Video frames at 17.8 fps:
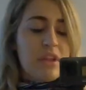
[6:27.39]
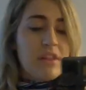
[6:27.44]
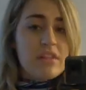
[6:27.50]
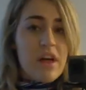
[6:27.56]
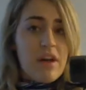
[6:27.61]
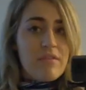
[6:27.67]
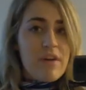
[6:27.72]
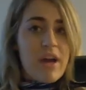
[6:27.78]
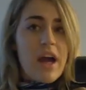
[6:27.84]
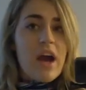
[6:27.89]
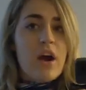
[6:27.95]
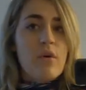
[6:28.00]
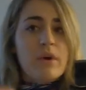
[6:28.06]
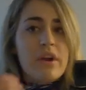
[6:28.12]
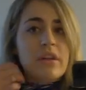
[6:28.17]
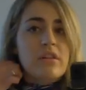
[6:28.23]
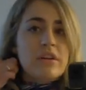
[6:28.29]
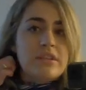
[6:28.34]
really love
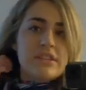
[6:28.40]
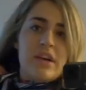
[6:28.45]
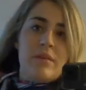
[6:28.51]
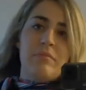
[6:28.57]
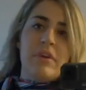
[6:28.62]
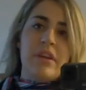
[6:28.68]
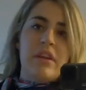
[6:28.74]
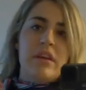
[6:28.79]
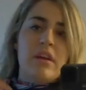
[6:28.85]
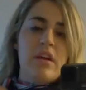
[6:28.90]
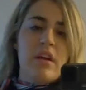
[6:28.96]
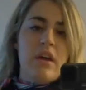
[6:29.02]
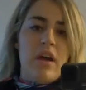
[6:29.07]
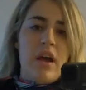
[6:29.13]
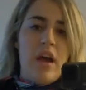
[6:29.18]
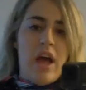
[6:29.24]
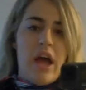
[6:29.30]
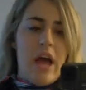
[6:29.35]
how it looked on me,
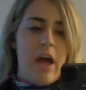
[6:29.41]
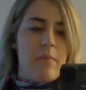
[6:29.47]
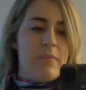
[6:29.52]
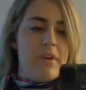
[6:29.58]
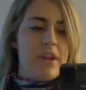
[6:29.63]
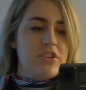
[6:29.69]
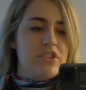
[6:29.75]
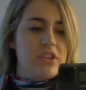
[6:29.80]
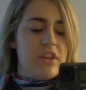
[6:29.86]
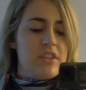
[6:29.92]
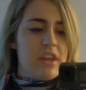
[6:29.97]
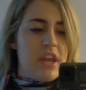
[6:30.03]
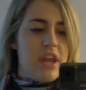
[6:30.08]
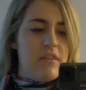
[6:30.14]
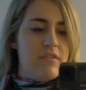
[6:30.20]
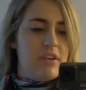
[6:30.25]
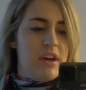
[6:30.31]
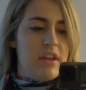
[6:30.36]
but actually now that I
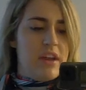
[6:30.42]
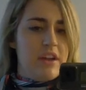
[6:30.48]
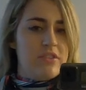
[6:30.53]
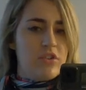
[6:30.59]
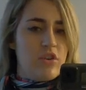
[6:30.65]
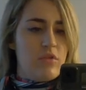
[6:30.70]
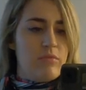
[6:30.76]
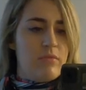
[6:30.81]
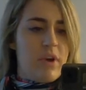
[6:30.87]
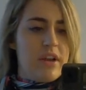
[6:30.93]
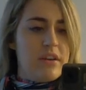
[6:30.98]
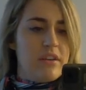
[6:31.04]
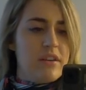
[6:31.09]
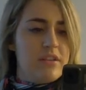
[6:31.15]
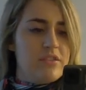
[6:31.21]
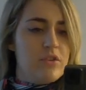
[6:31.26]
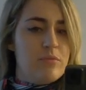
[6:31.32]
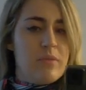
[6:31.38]
have it on, I don't mind
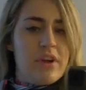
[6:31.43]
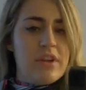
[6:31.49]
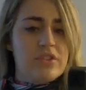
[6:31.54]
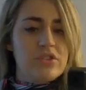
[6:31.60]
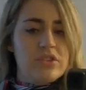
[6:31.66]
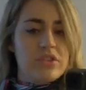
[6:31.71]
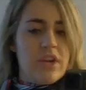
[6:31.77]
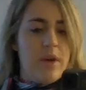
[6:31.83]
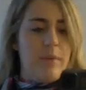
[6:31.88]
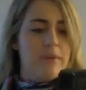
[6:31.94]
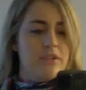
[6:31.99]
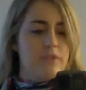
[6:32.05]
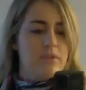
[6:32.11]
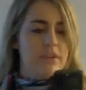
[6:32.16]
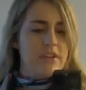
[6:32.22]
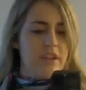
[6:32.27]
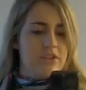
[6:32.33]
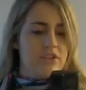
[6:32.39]
it too much.
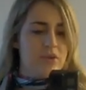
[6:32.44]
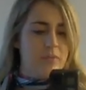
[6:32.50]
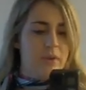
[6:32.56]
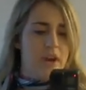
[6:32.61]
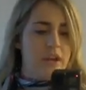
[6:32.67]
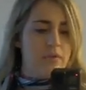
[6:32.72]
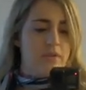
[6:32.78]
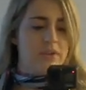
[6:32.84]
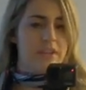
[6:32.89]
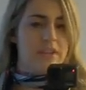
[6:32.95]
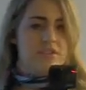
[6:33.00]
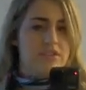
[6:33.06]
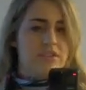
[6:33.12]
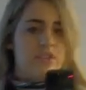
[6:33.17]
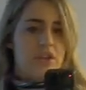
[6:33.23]
It's really not too bad with this